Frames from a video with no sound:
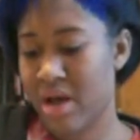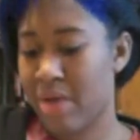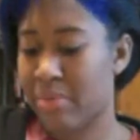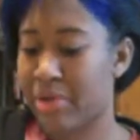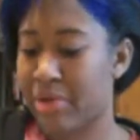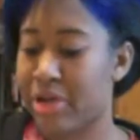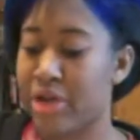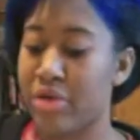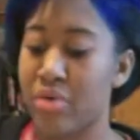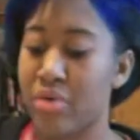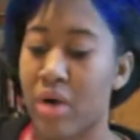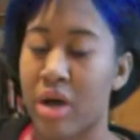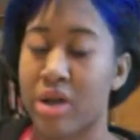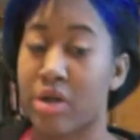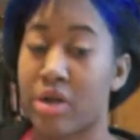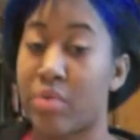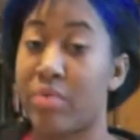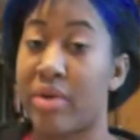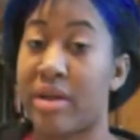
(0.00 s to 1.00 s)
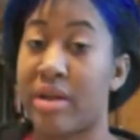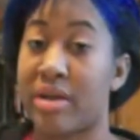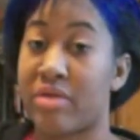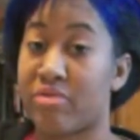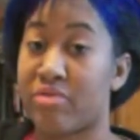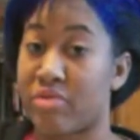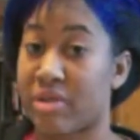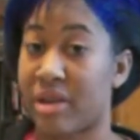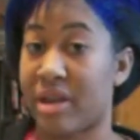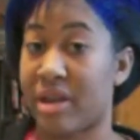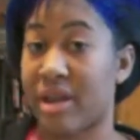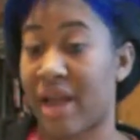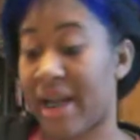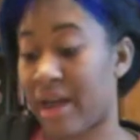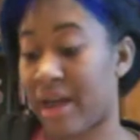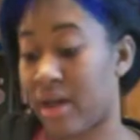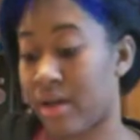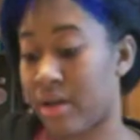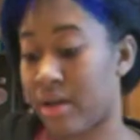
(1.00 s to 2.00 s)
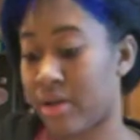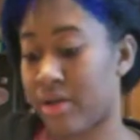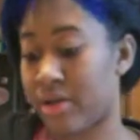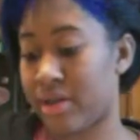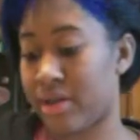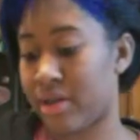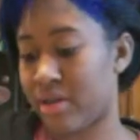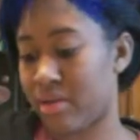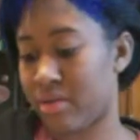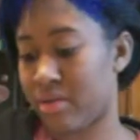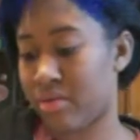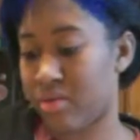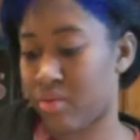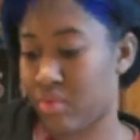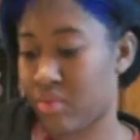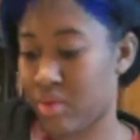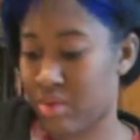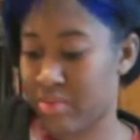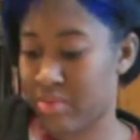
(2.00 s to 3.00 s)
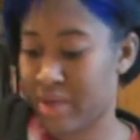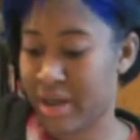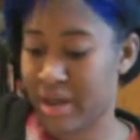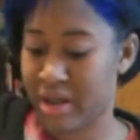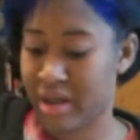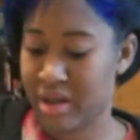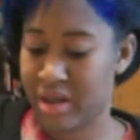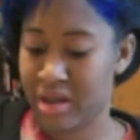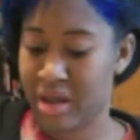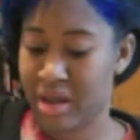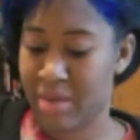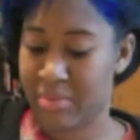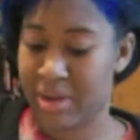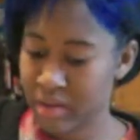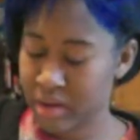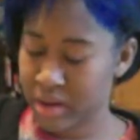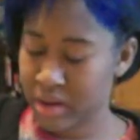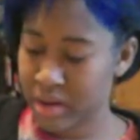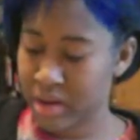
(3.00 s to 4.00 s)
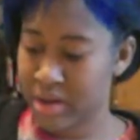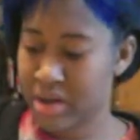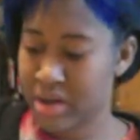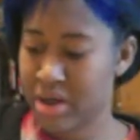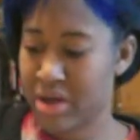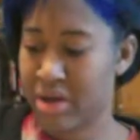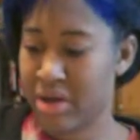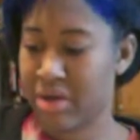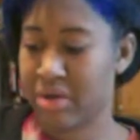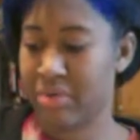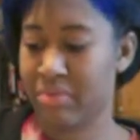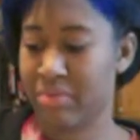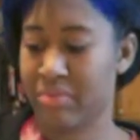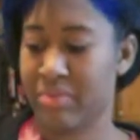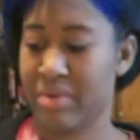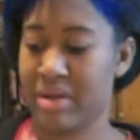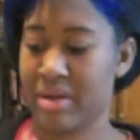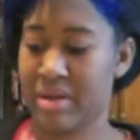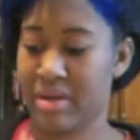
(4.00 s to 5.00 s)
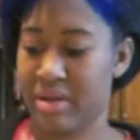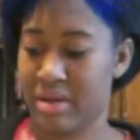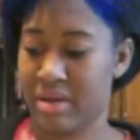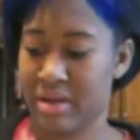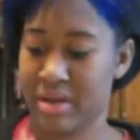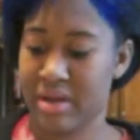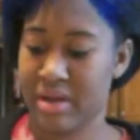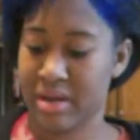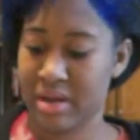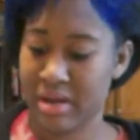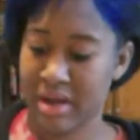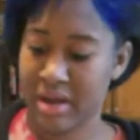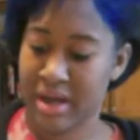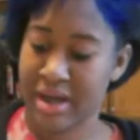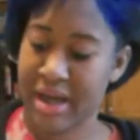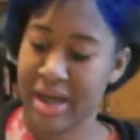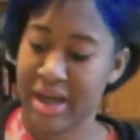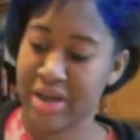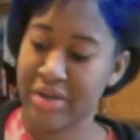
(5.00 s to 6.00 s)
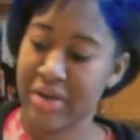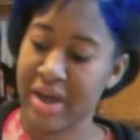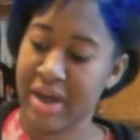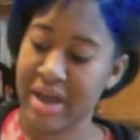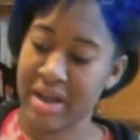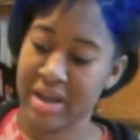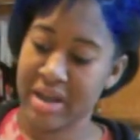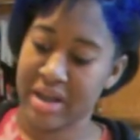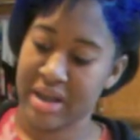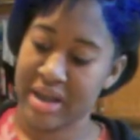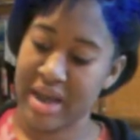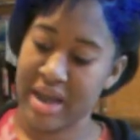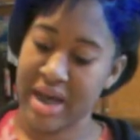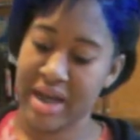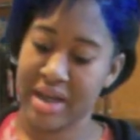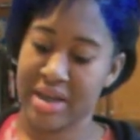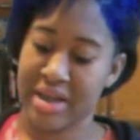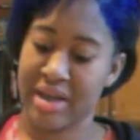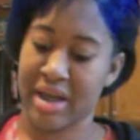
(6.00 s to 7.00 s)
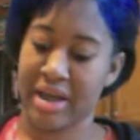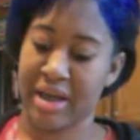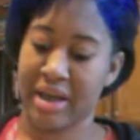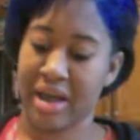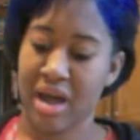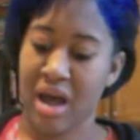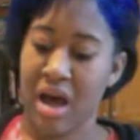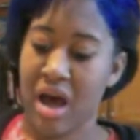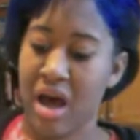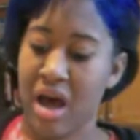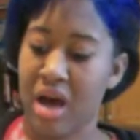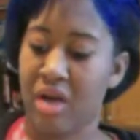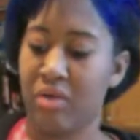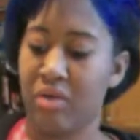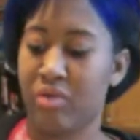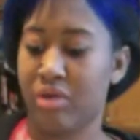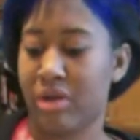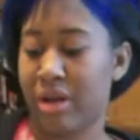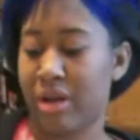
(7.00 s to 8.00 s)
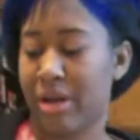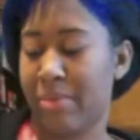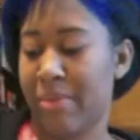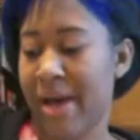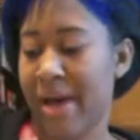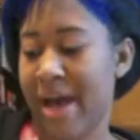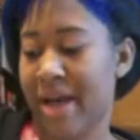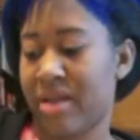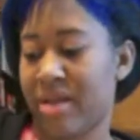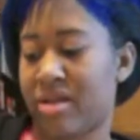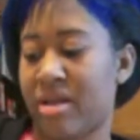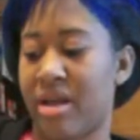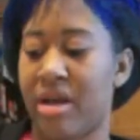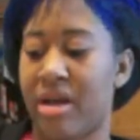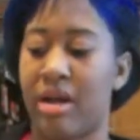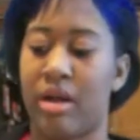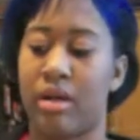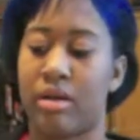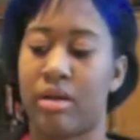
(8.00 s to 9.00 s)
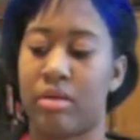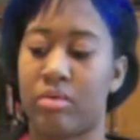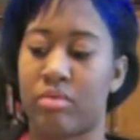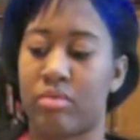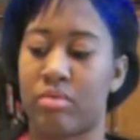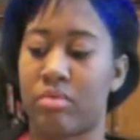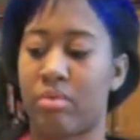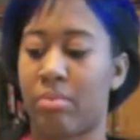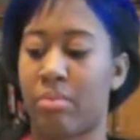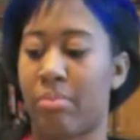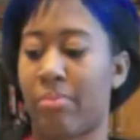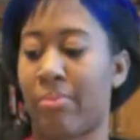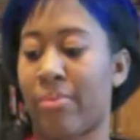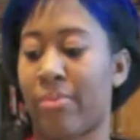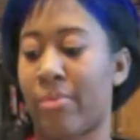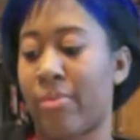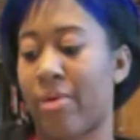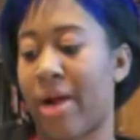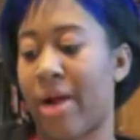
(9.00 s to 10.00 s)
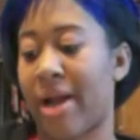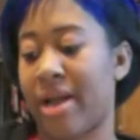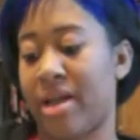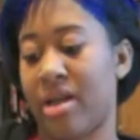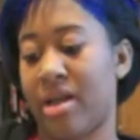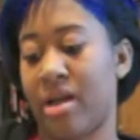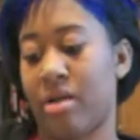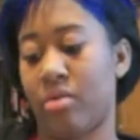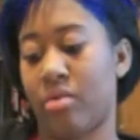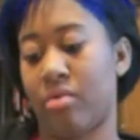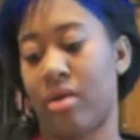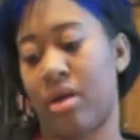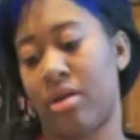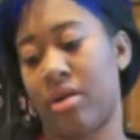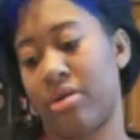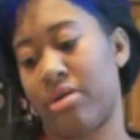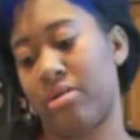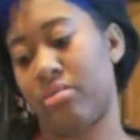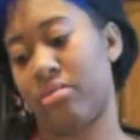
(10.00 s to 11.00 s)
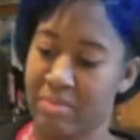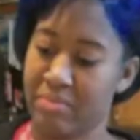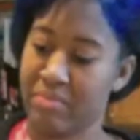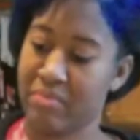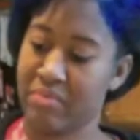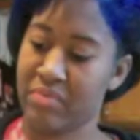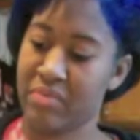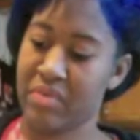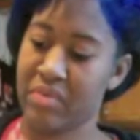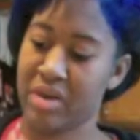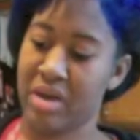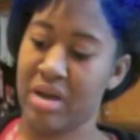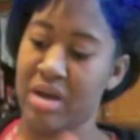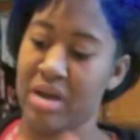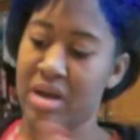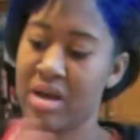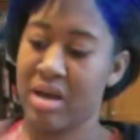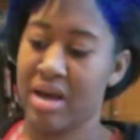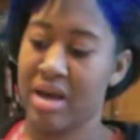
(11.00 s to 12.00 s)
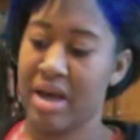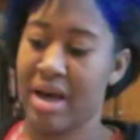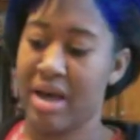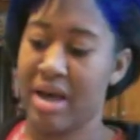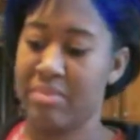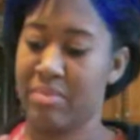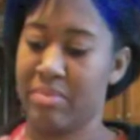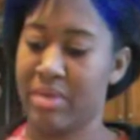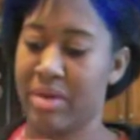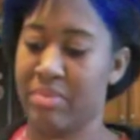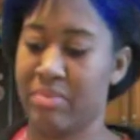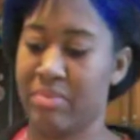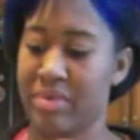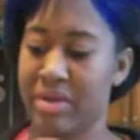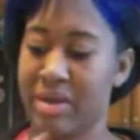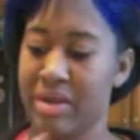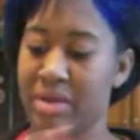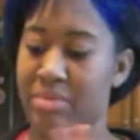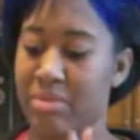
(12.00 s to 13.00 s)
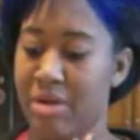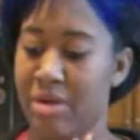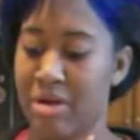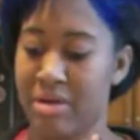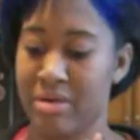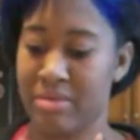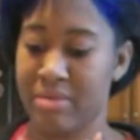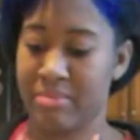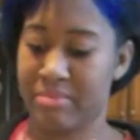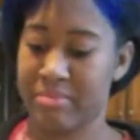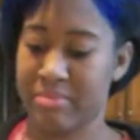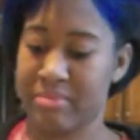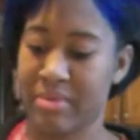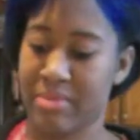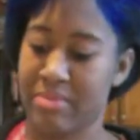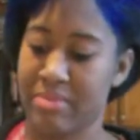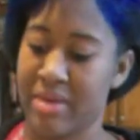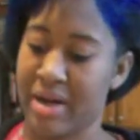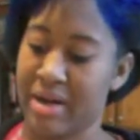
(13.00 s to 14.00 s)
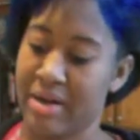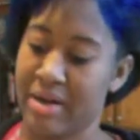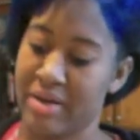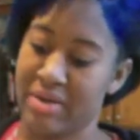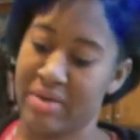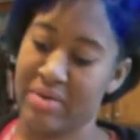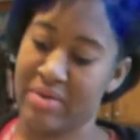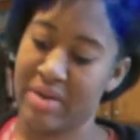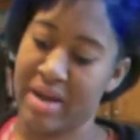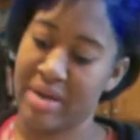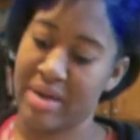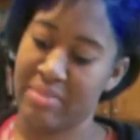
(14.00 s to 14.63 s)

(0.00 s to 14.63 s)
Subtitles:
But you also want really light colors when baking these cupcakes. So, in case you can't see that, it's like a really pastel, bright yellow color. I am done with this part. I'm not going to do that.